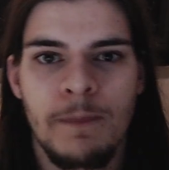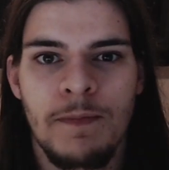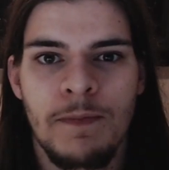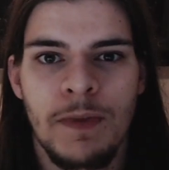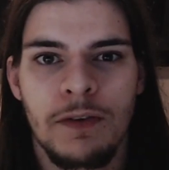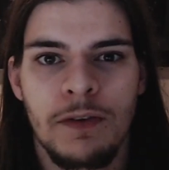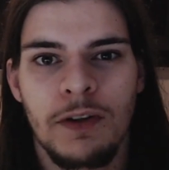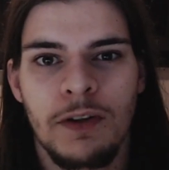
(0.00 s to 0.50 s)

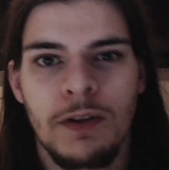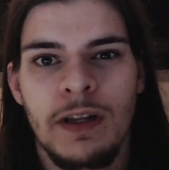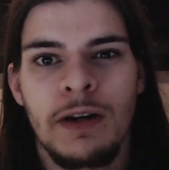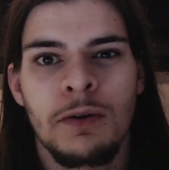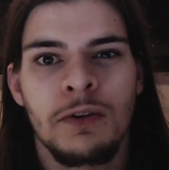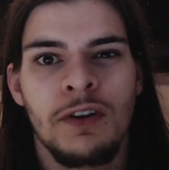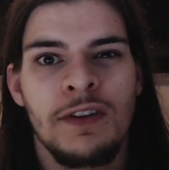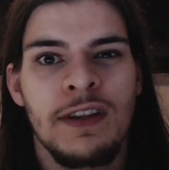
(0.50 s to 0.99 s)
So
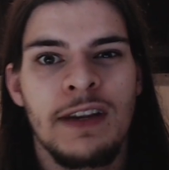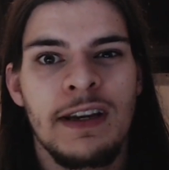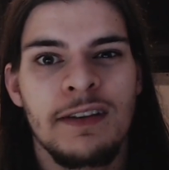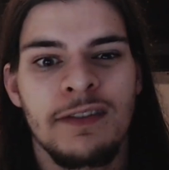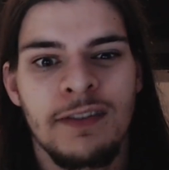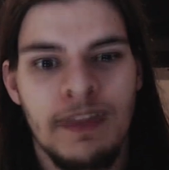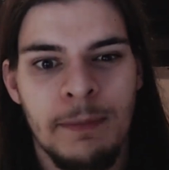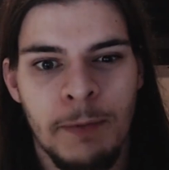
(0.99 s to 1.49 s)
now the next
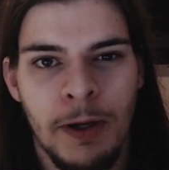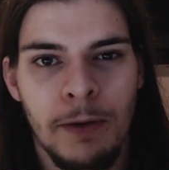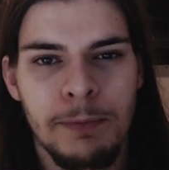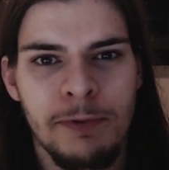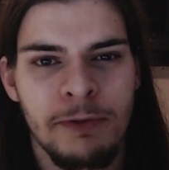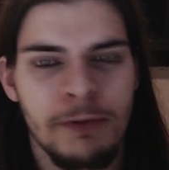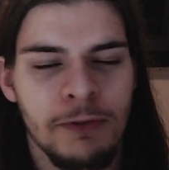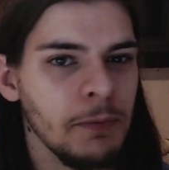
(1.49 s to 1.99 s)
step up
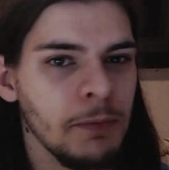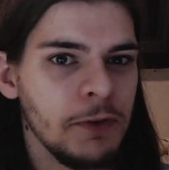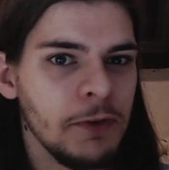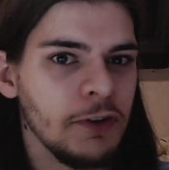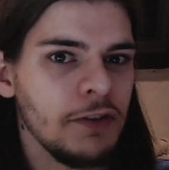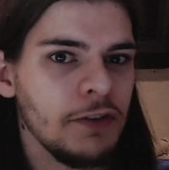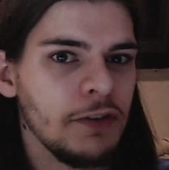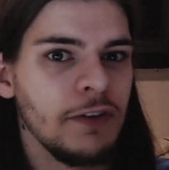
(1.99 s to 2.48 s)
from
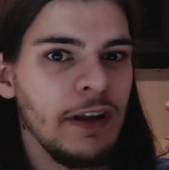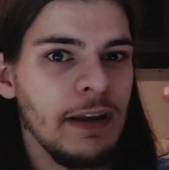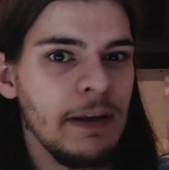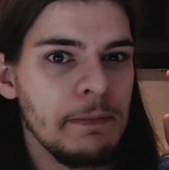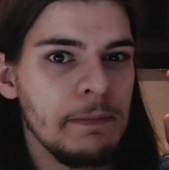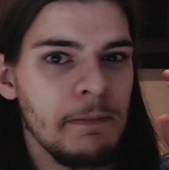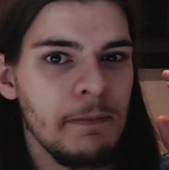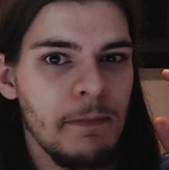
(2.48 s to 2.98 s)
just
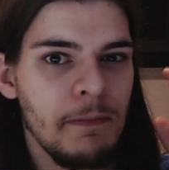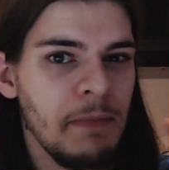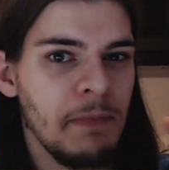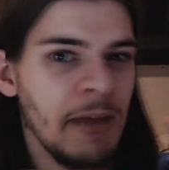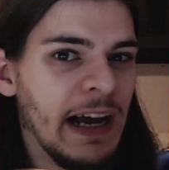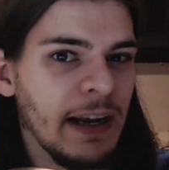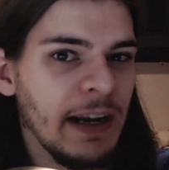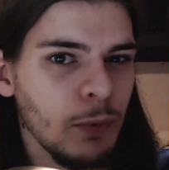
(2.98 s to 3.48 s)
a
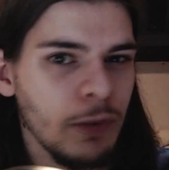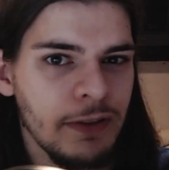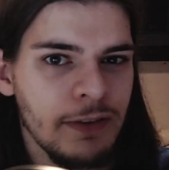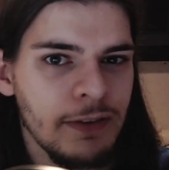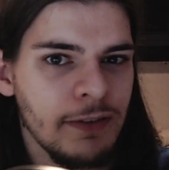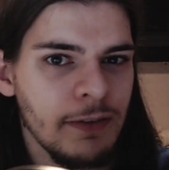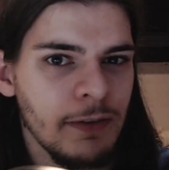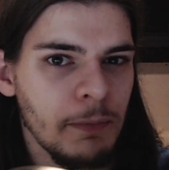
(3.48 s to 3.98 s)
bag with
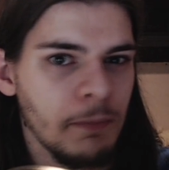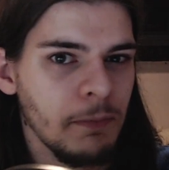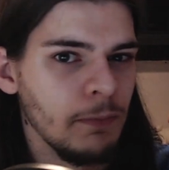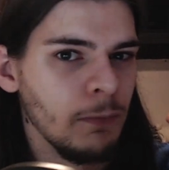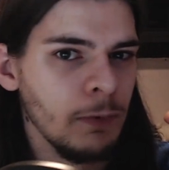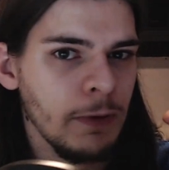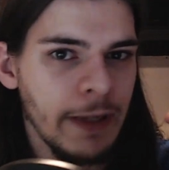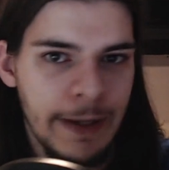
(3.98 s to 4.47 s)
some
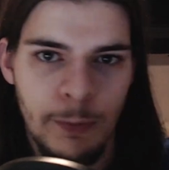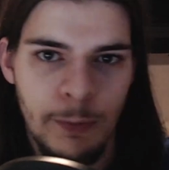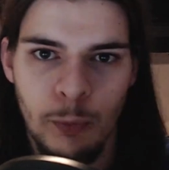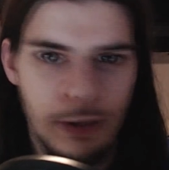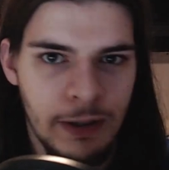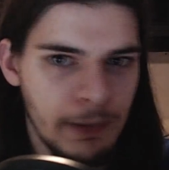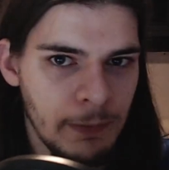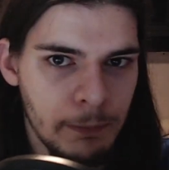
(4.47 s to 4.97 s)

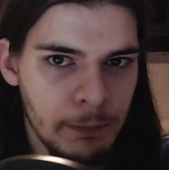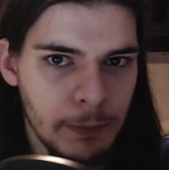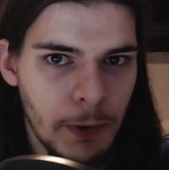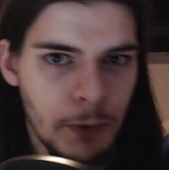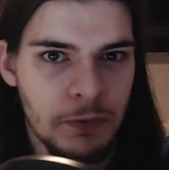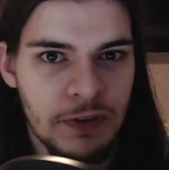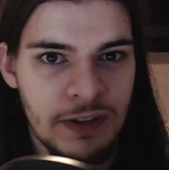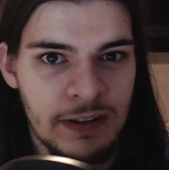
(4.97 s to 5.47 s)
liquid and
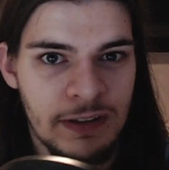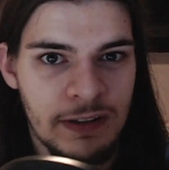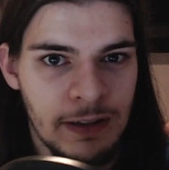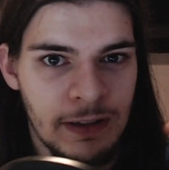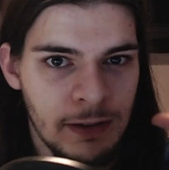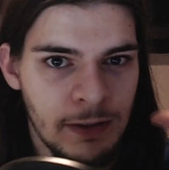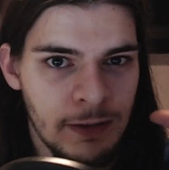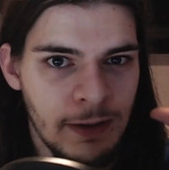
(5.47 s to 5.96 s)
protein
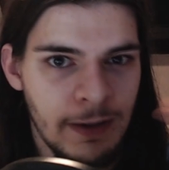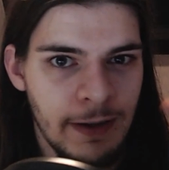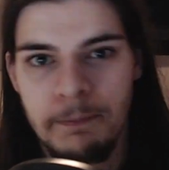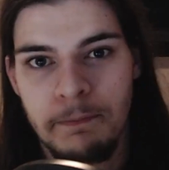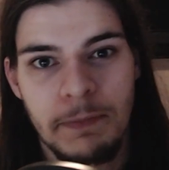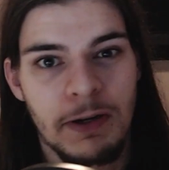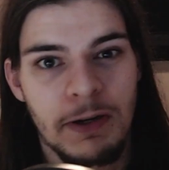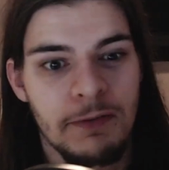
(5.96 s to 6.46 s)
and a
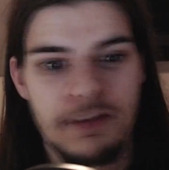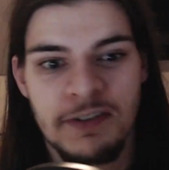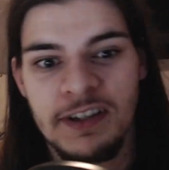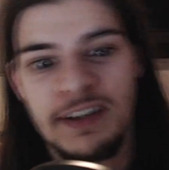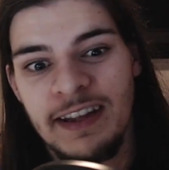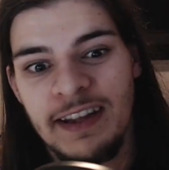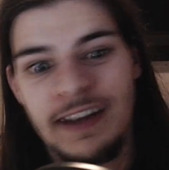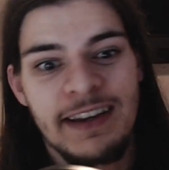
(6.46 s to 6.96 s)
bit of
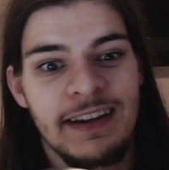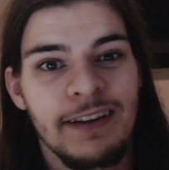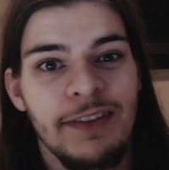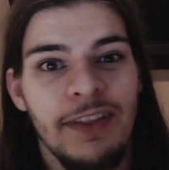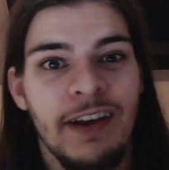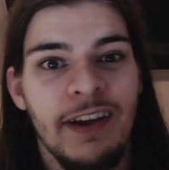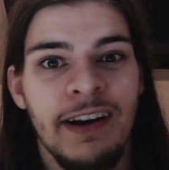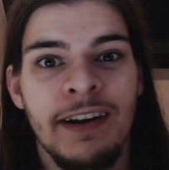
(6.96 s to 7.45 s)
DNA here
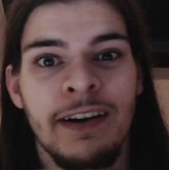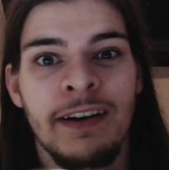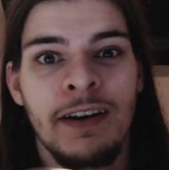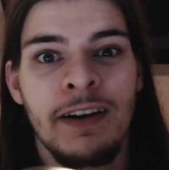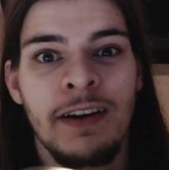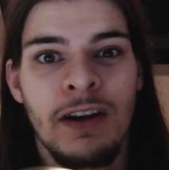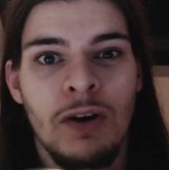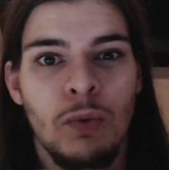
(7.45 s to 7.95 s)
and there
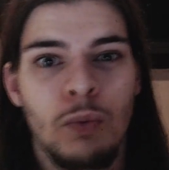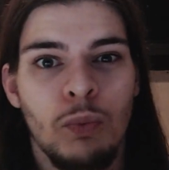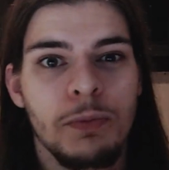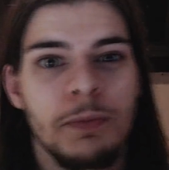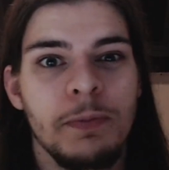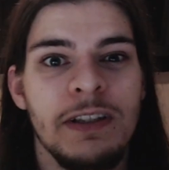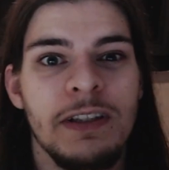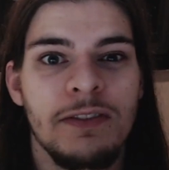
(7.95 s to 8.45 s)

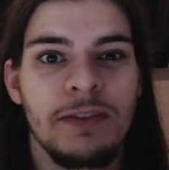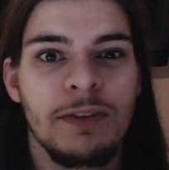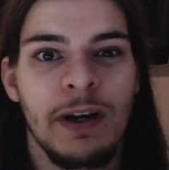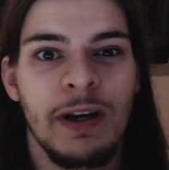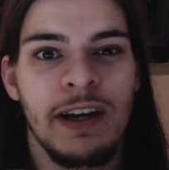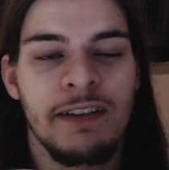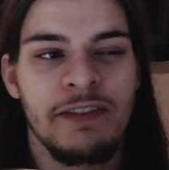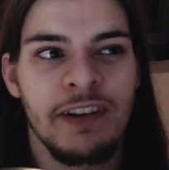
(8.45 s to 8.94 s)
would be to
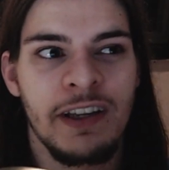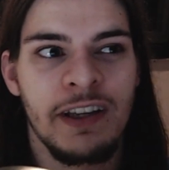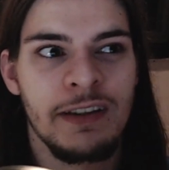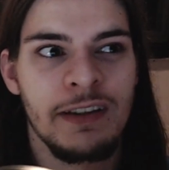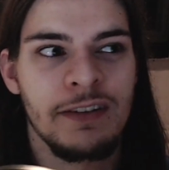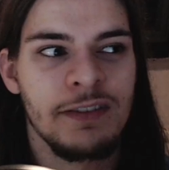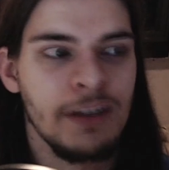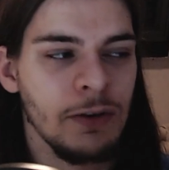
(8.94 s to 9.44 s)
have a
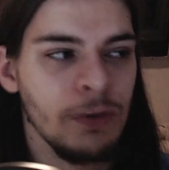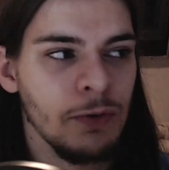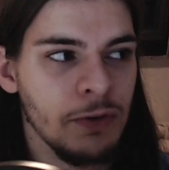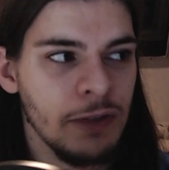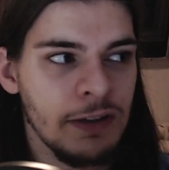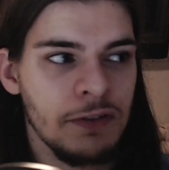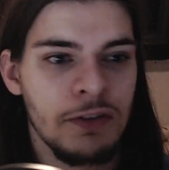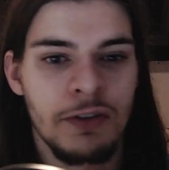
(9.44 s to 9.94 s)
cell
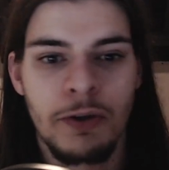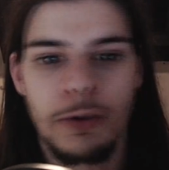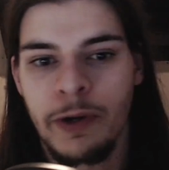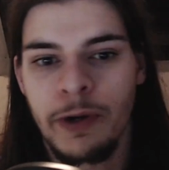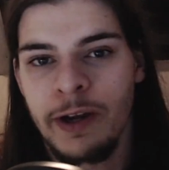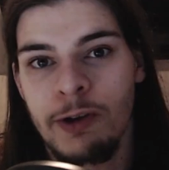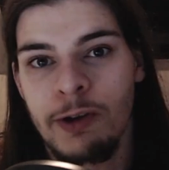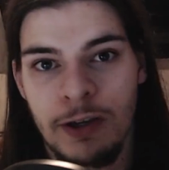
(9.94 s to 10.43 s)
that's
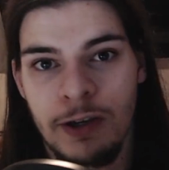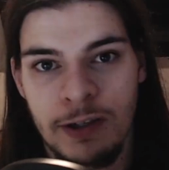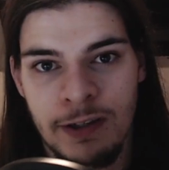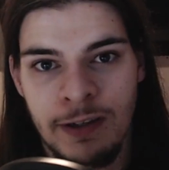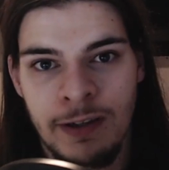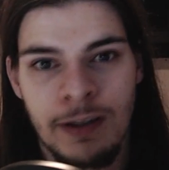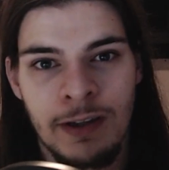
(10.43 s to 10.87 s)
eukaryotic.